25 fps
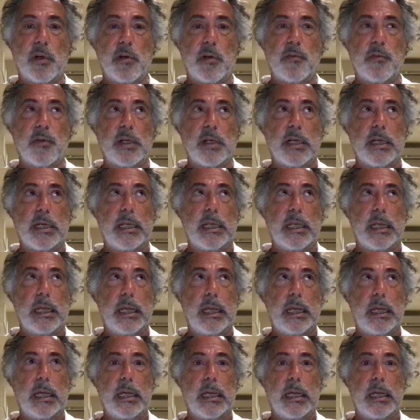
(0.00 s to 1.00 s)
of
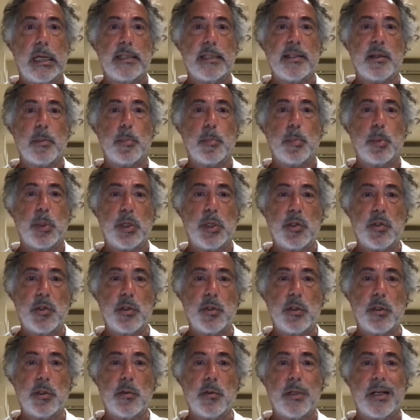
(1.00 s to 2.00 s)
Haniye as a
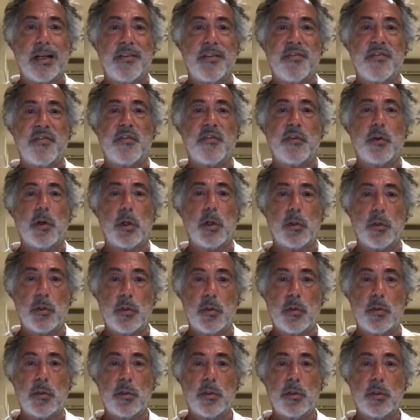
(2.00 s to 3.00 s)
personal
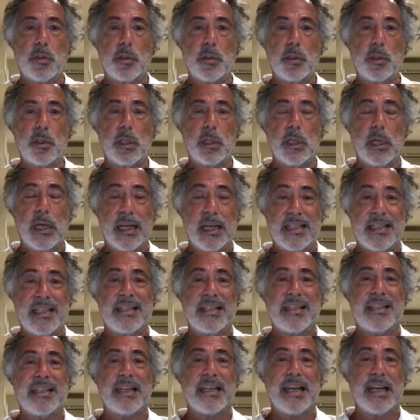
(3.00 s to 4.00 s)
affront,
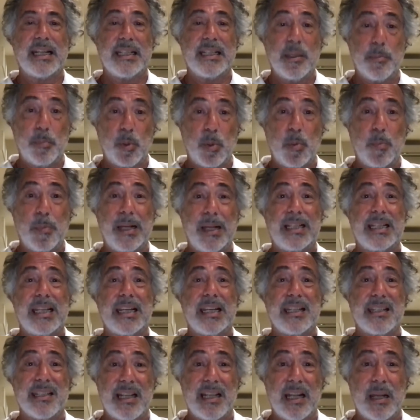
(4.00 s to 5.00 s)
as a
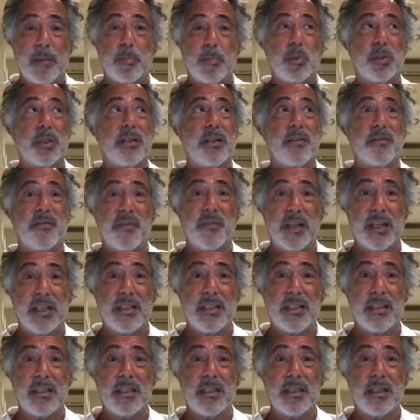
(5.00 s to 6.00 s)
diplomatic slap on their
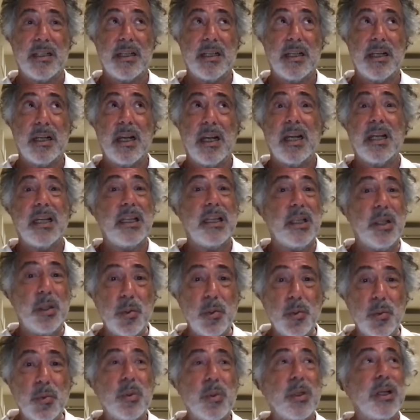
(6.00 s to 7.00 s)
faces.
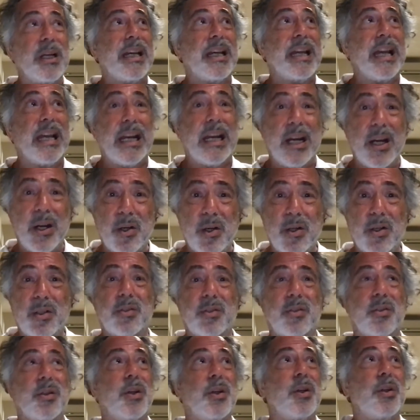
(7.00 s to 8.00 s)
You
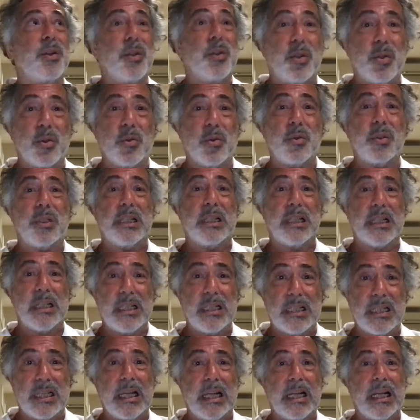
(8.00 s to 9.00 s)
cannot do
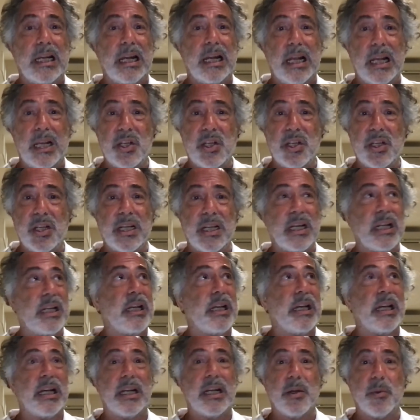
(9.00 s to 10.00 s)
this in Asia and
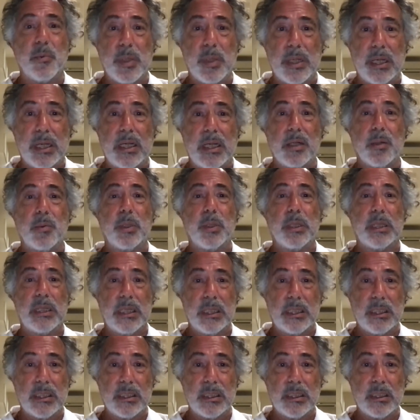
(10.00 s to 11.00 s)
get away with it.